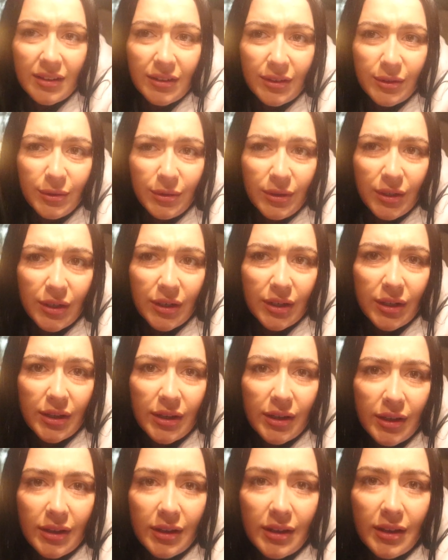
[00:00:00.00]
Oh,
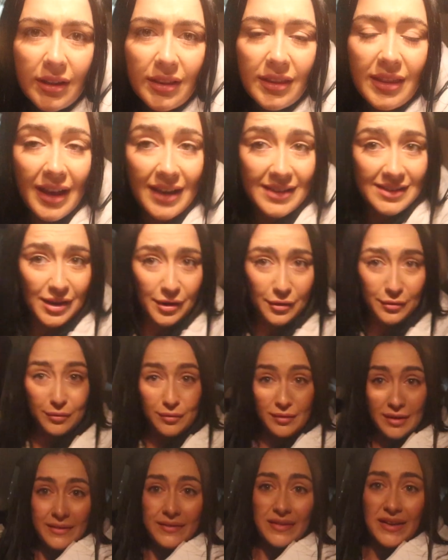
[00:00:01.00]
that is
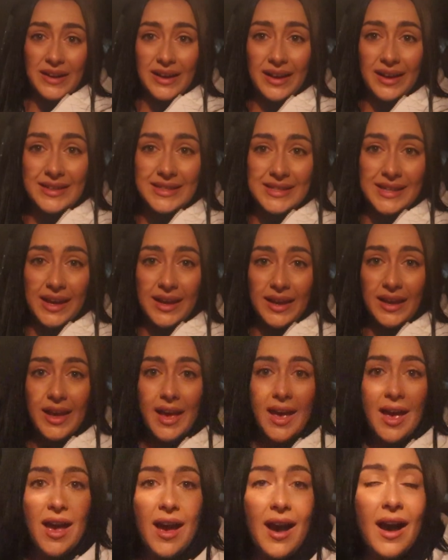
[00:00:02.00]
horrific lighting.
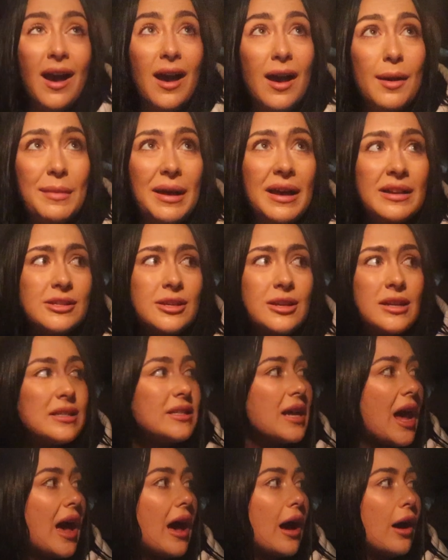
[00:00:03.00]
As you can
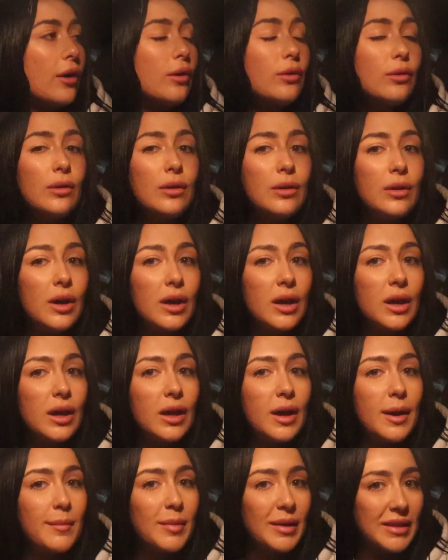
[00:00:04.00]
tell
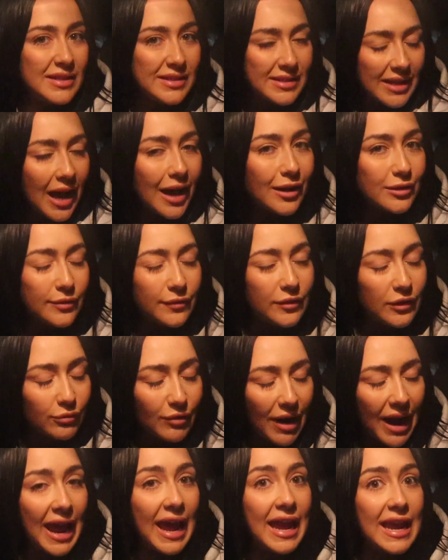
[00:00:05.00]
by the sound of the
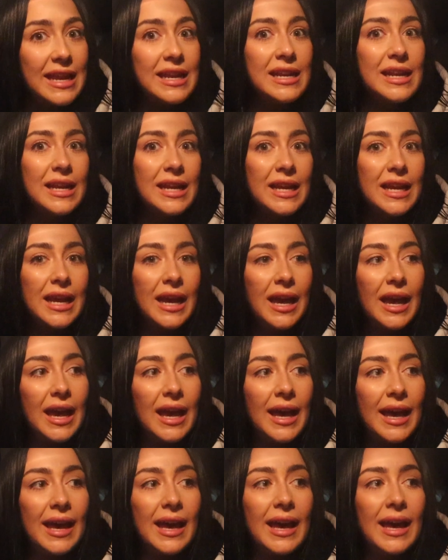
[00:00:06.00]
rain,
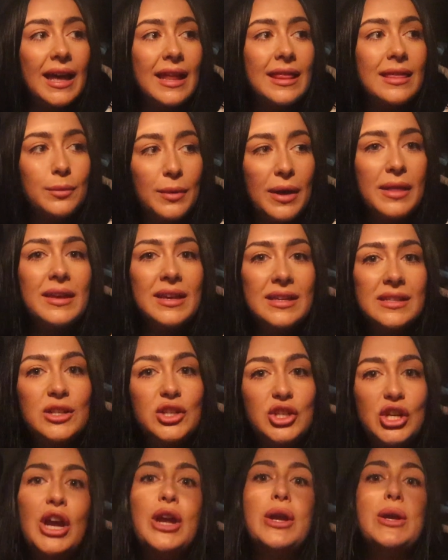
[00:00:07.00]
the weather is a
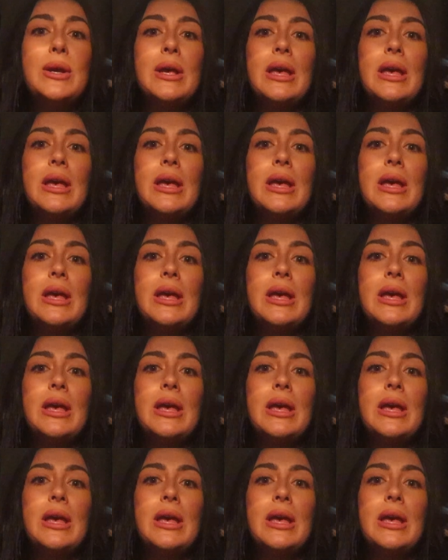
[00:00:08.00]
joke.